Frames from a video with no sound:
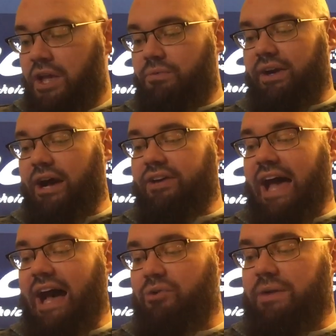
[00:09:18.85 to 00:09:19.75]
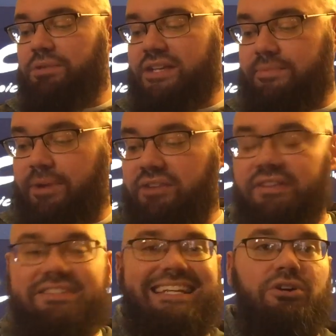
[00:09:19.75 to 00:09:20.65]
Right now, Calgary plus a buck
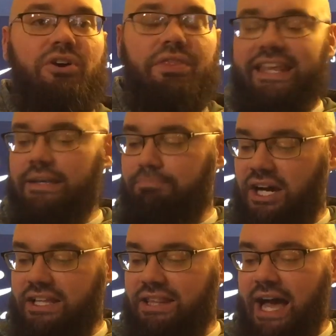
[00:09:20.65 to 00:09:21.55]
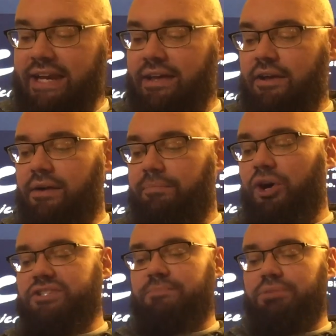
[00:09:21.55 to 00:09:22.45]
15 on the money line,
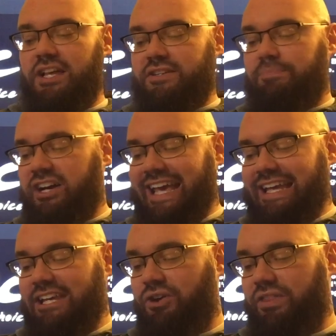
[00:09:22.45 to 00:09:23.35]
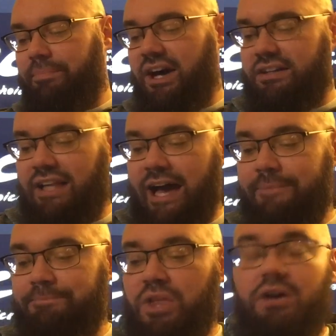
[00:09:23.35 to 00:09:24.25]
Boston plus a buck 80 on the puck line.